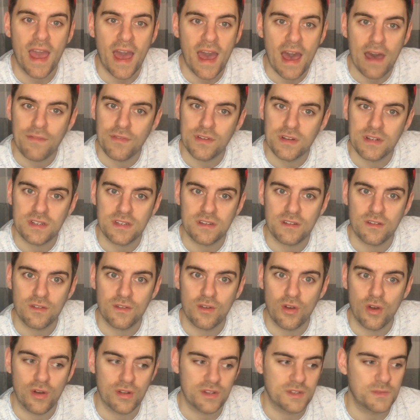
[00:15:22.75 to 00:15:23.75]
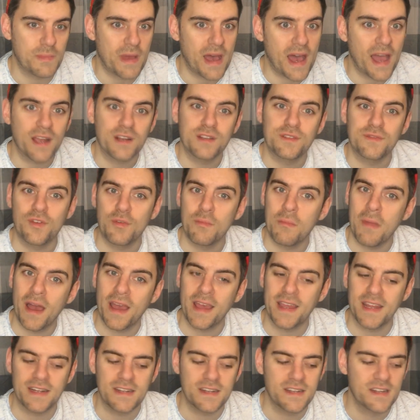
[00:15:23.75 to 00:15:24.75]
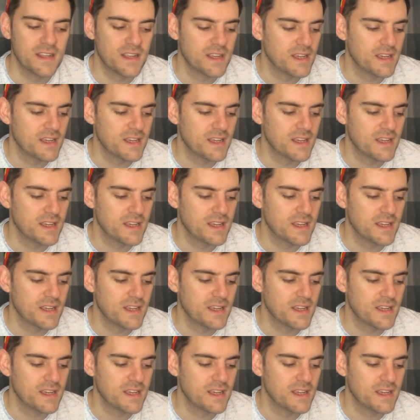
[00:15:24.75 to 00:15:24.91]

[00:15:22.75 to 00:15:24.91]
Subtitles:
haven't got packed for mine?